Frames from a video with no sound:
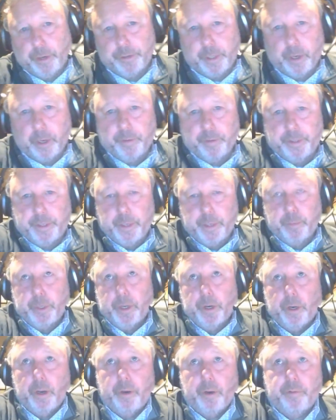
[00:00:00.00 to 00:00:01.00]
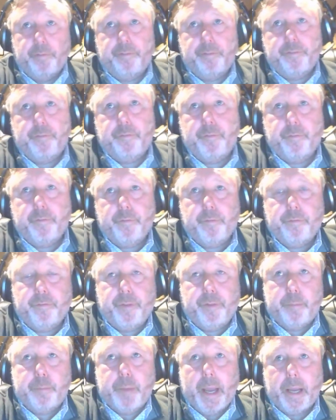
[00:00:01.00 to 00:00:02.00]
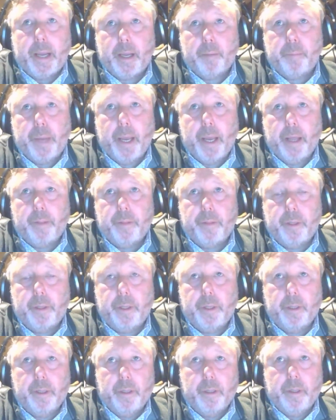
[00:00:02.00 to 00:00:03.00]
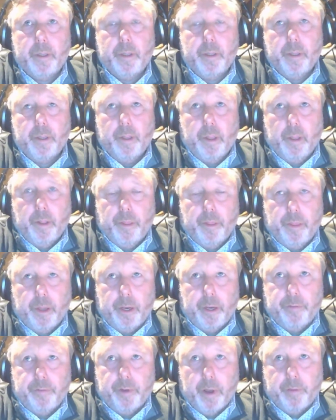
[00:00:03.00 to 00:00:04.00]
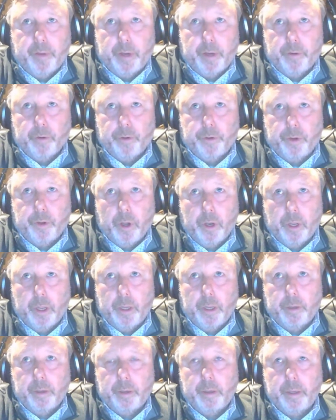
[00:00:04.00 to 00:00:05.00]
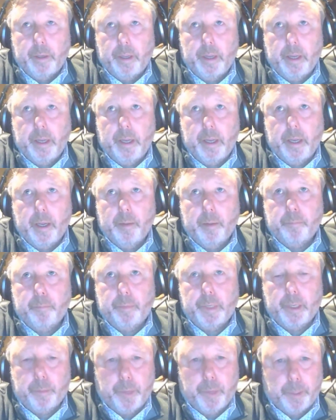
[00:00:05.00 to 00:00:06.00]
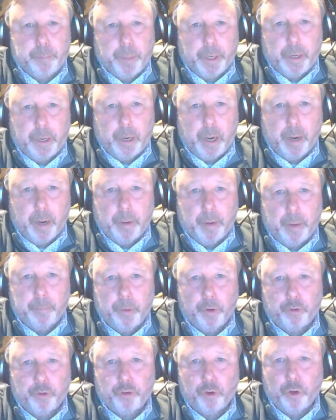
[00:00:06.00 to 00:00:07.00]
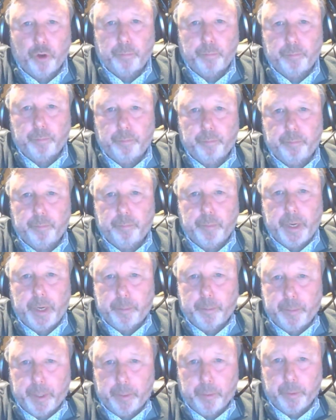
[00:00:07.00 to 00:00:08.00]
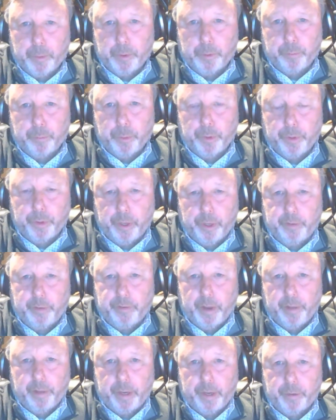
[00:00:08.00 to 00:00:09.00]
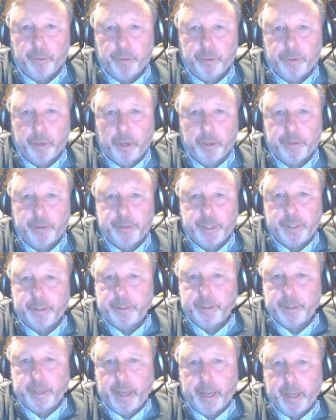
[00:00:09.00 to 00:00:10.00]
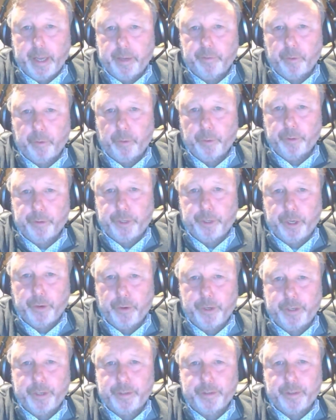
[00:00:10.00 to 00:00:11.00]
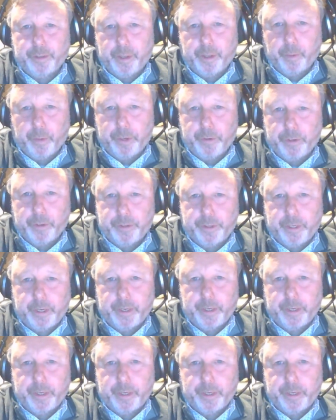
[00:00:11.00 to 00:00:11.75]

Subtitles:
Obviously, we got a lot of feedback about the $3,500 limit, but I'm not sure many people could put $3,500 in today for the securities that they're interested in.